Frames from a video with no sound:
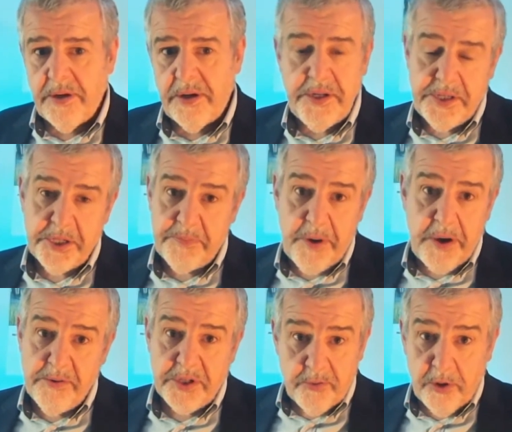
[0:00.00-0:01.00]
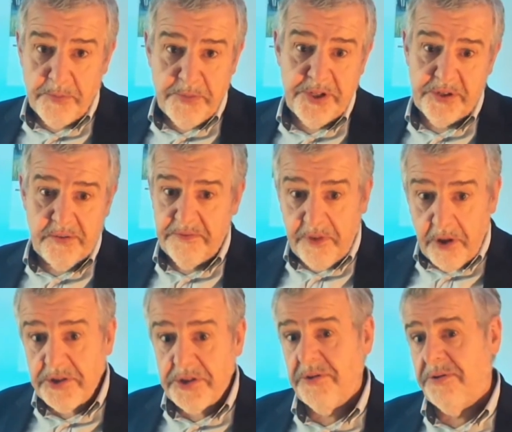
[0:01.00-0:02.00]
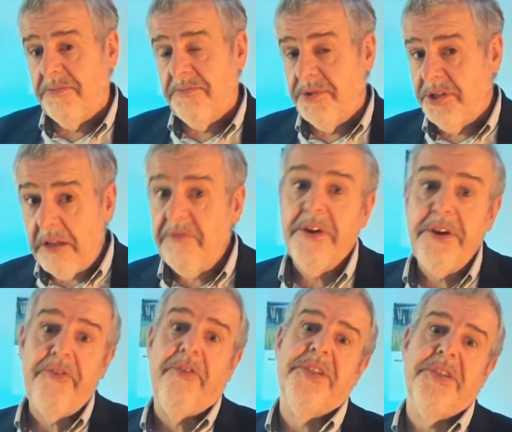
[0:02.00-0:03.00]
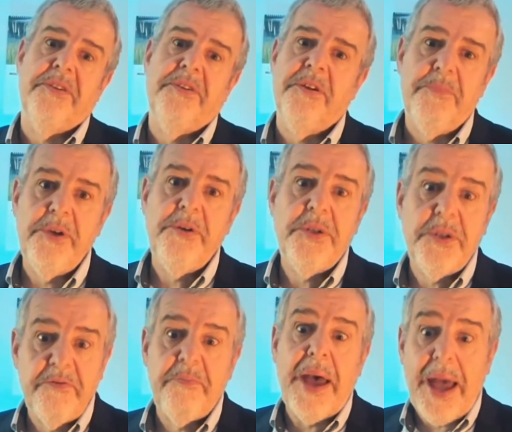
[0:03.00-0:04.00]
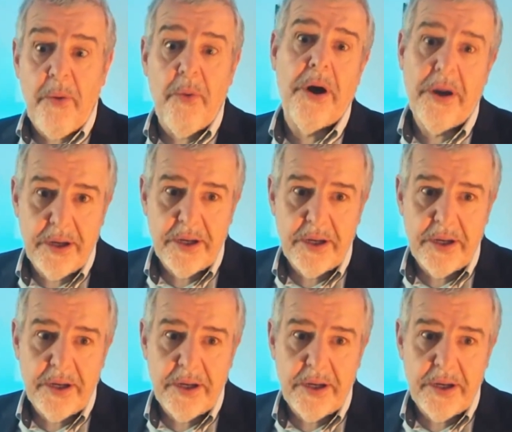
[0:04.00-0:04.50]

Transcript: and he's exposed corruption and falsehood and self-interest and abuse of power.